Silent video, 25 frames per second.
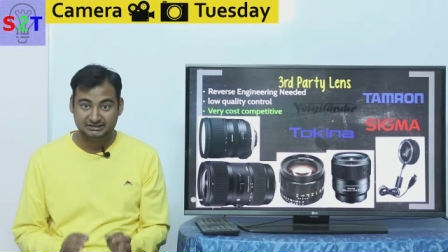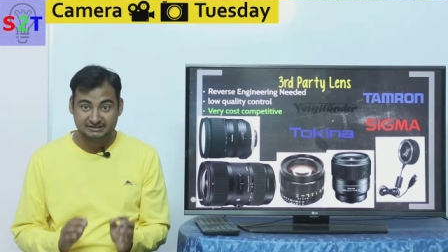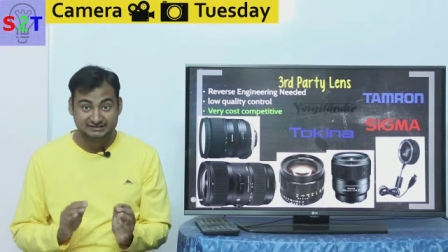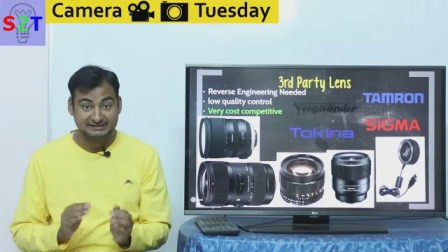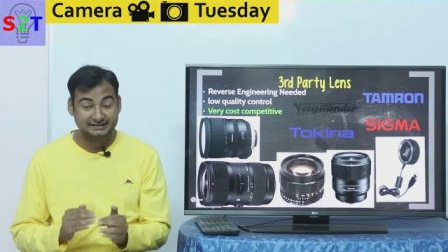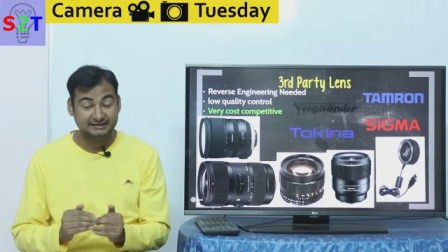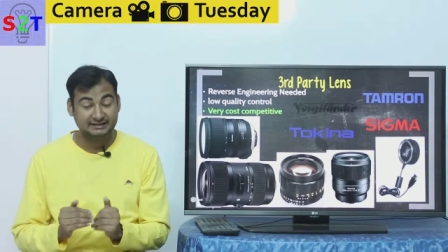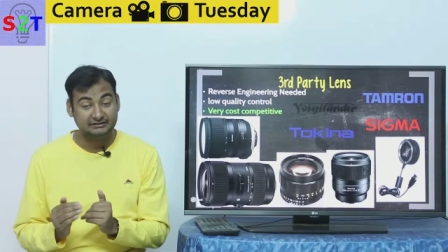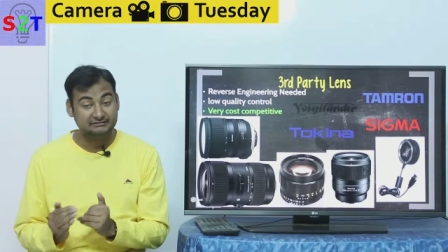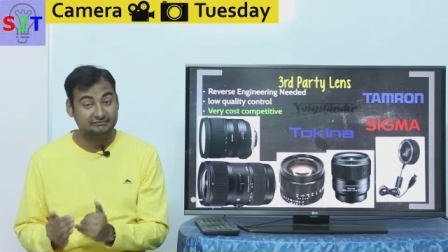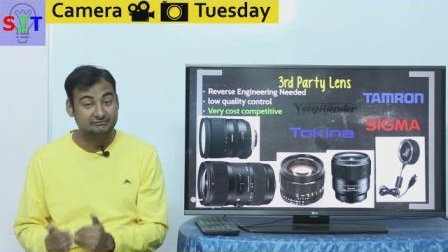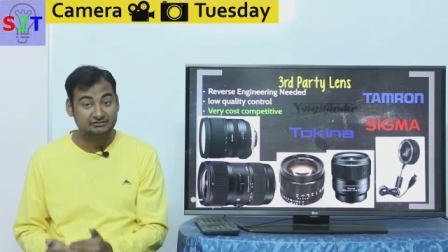It's
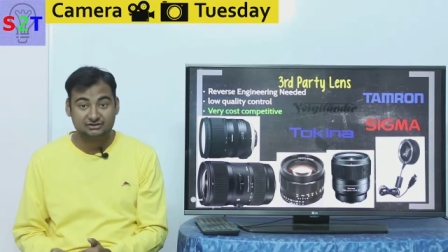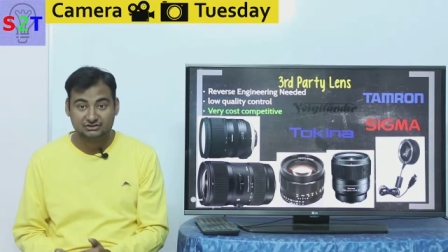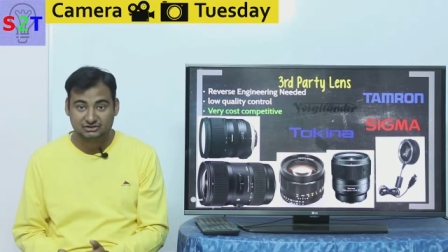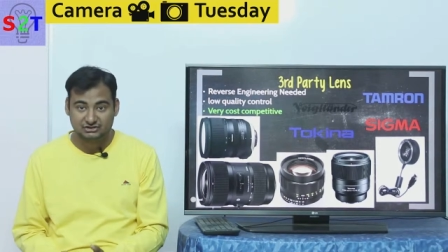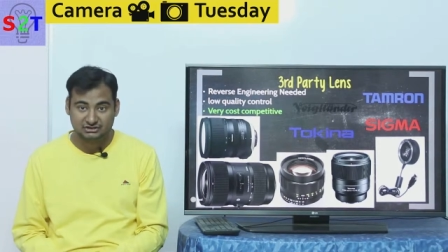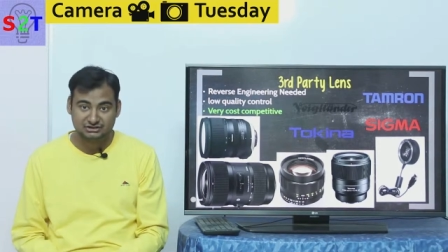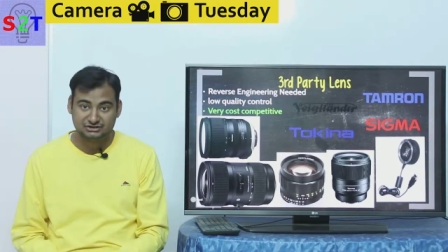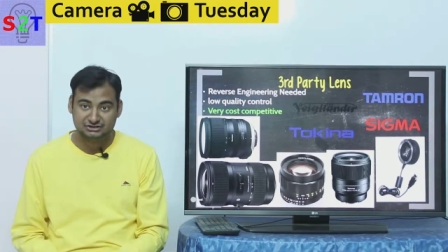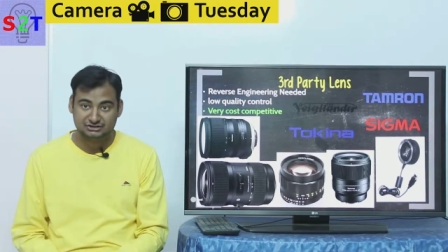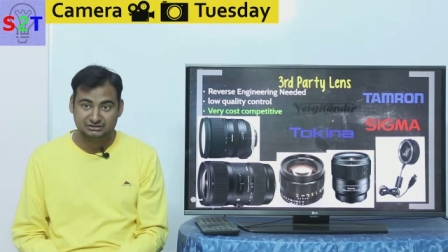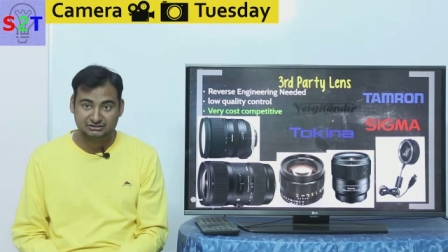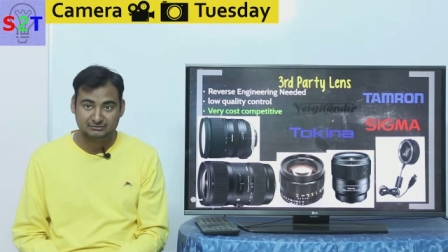a
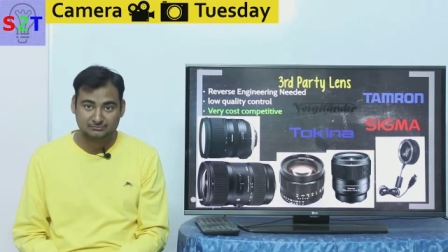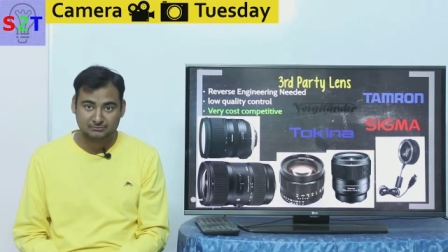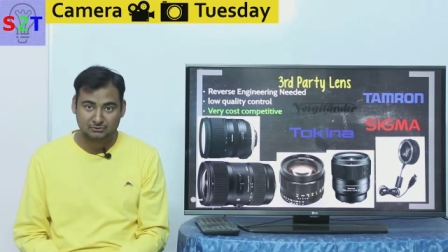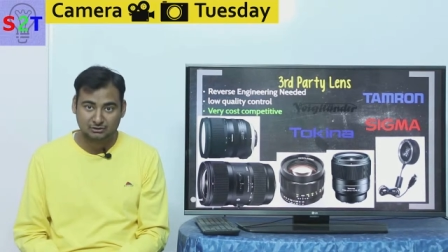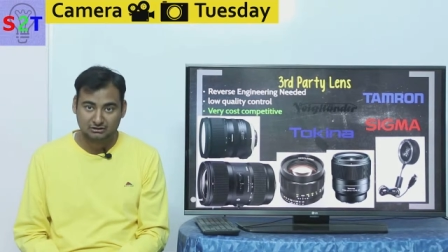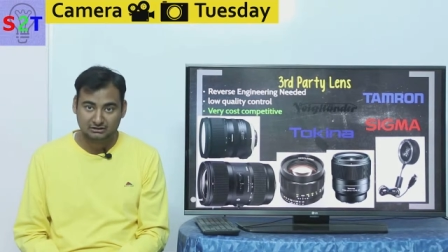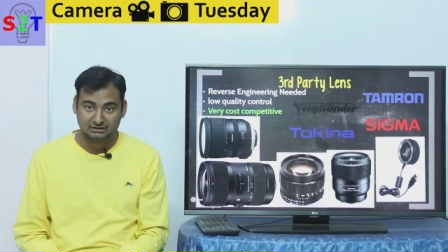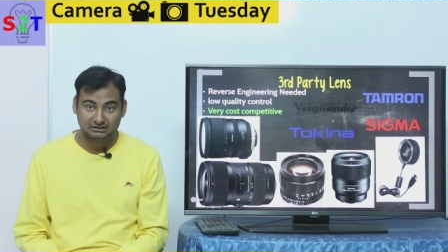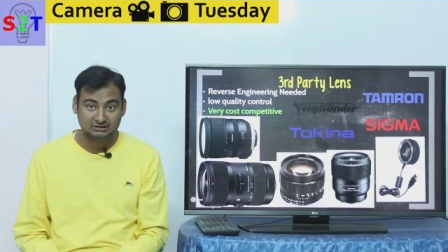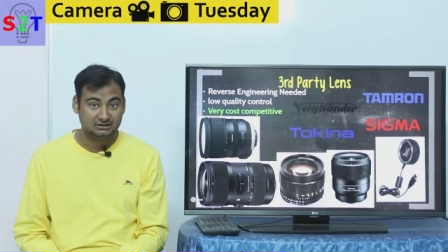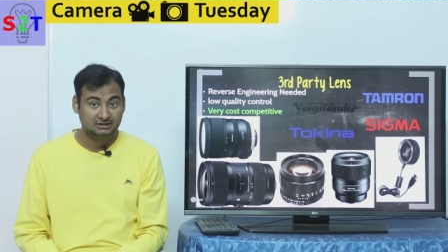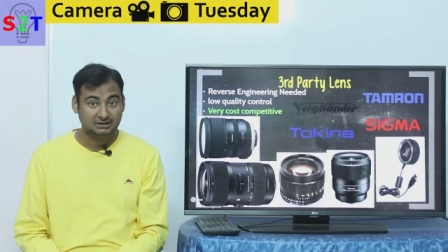reverse engineer
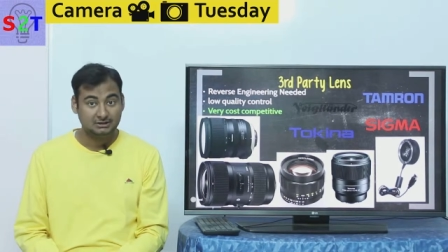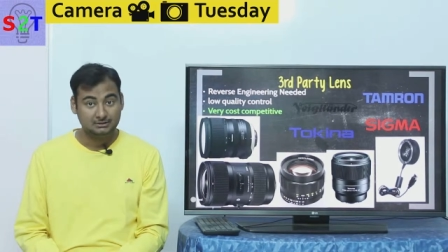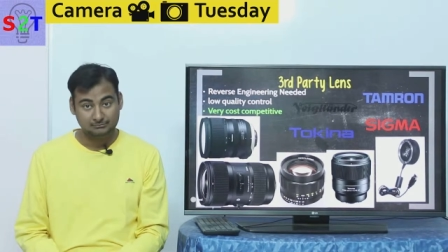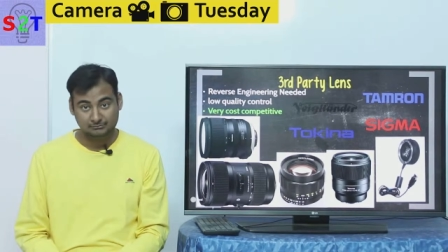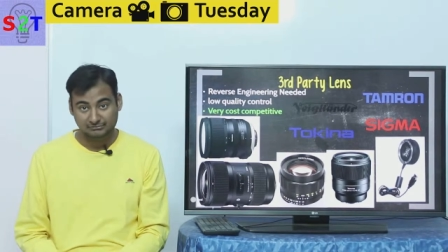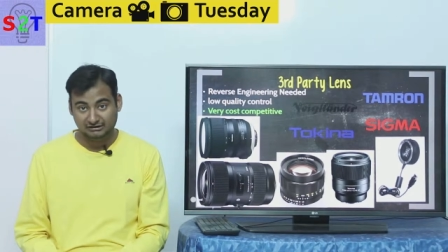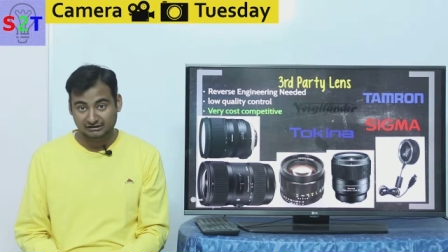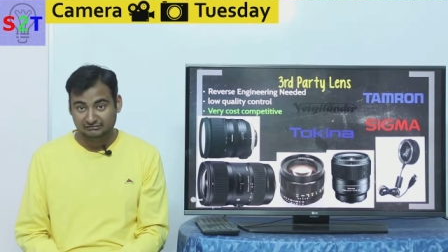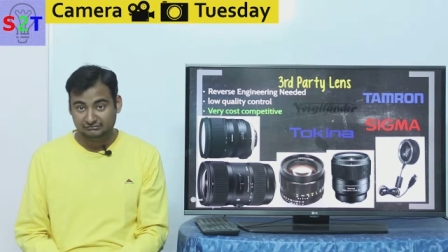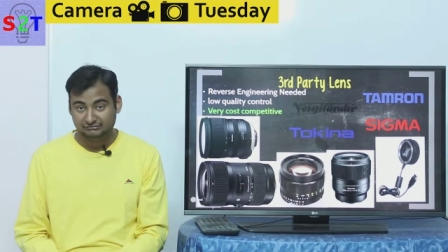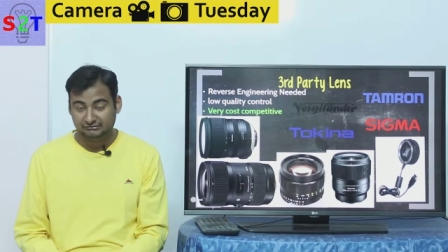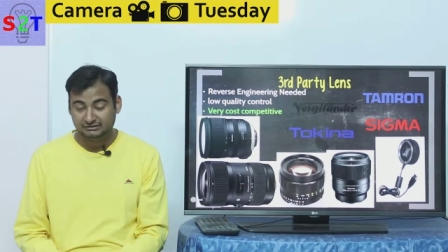product.
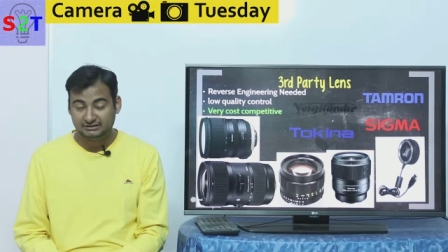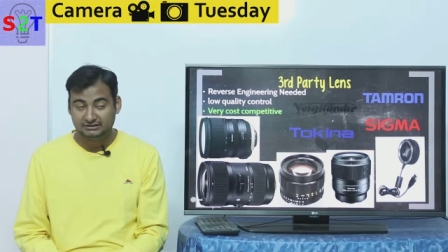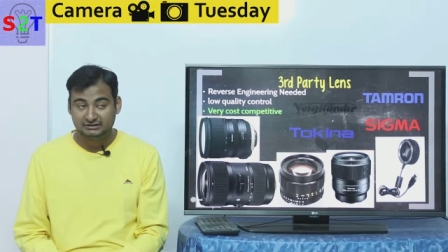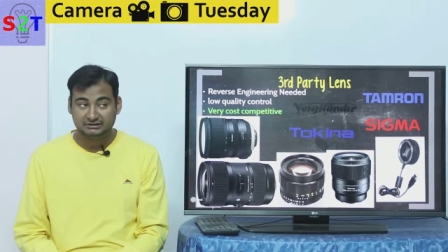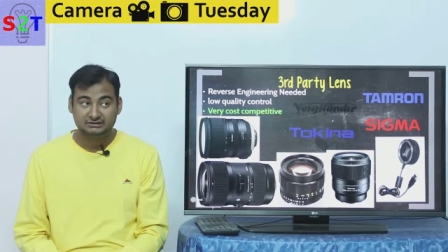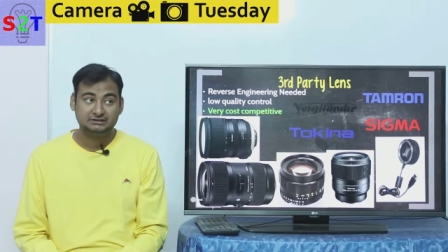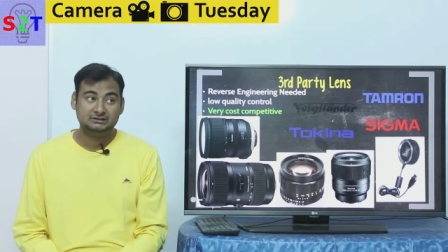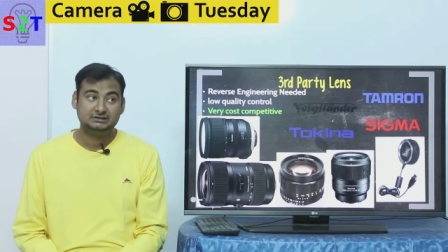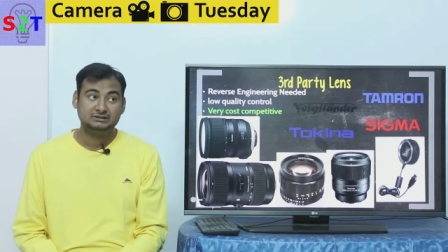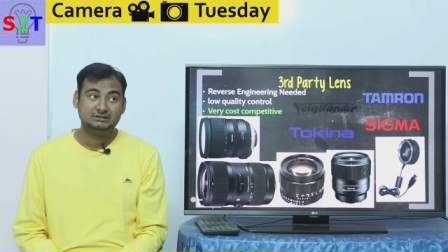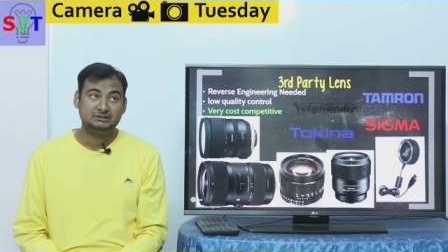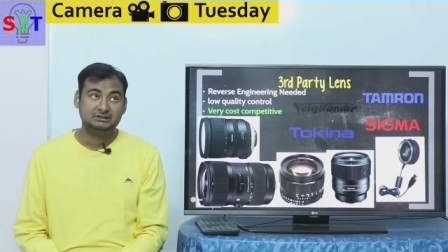
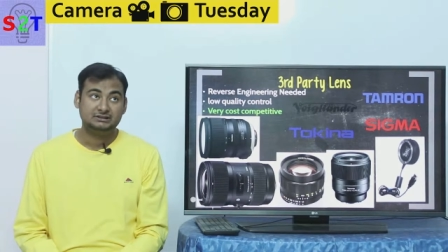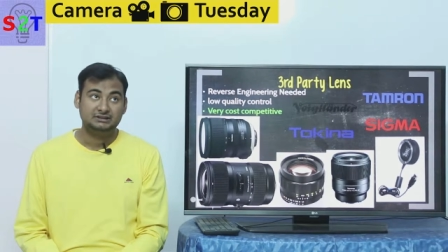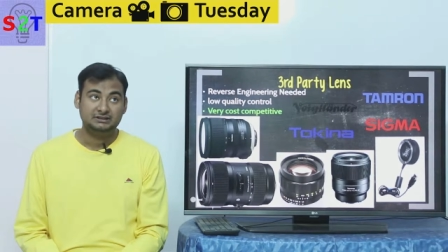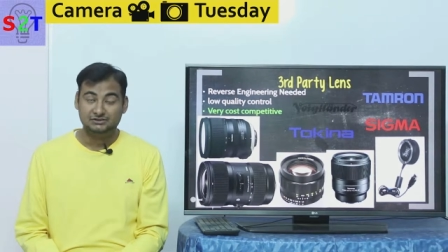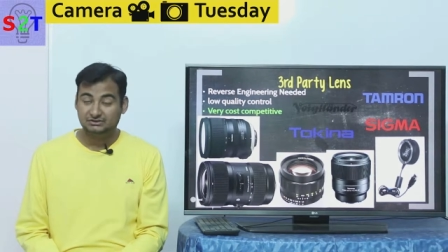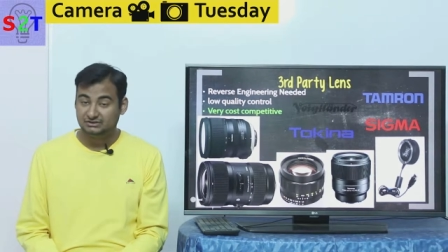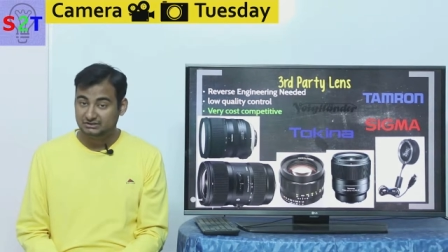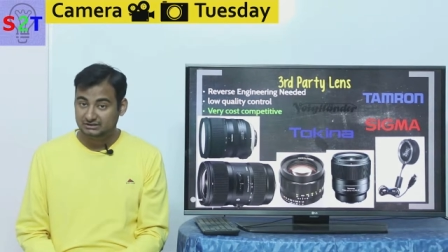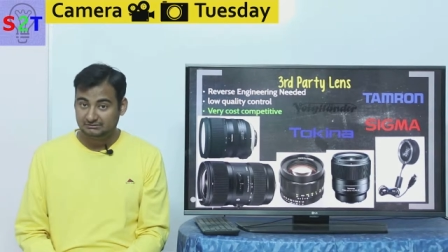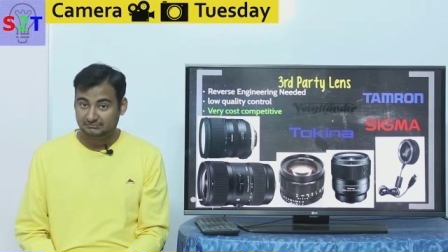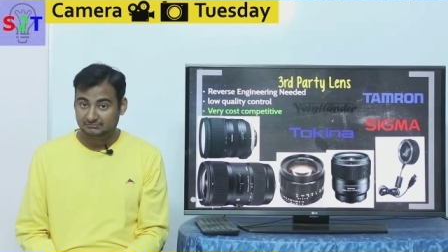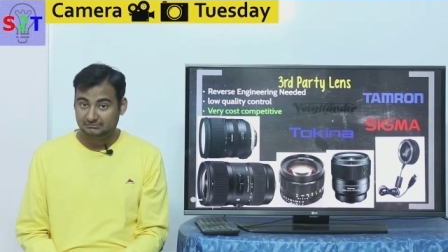Benefit
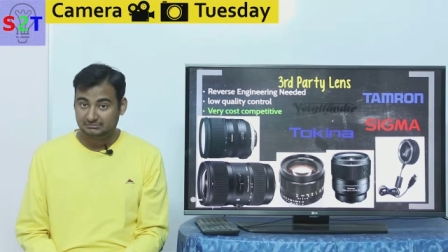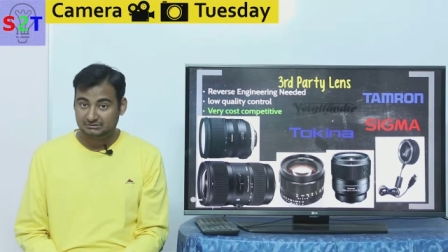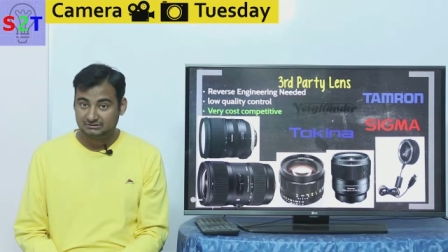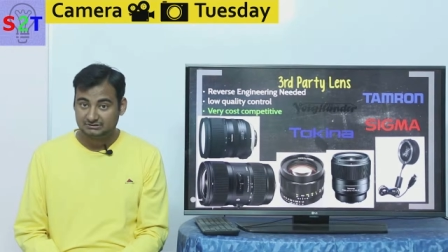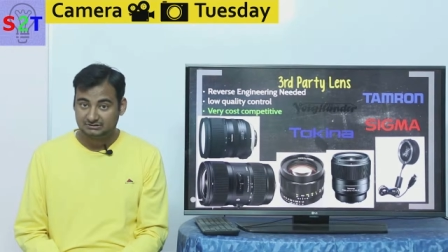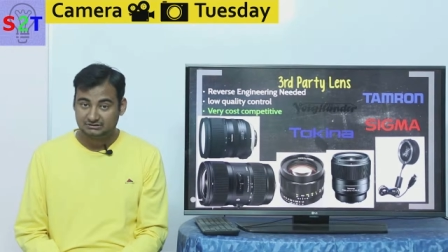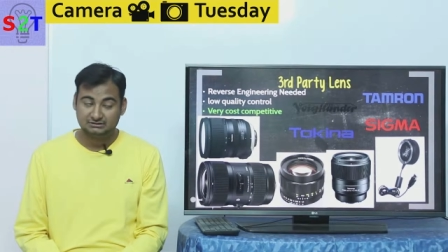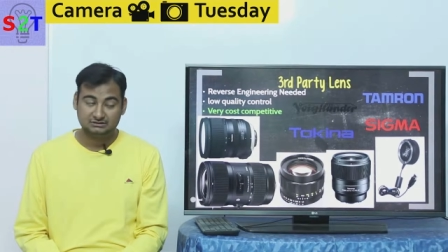is cheap.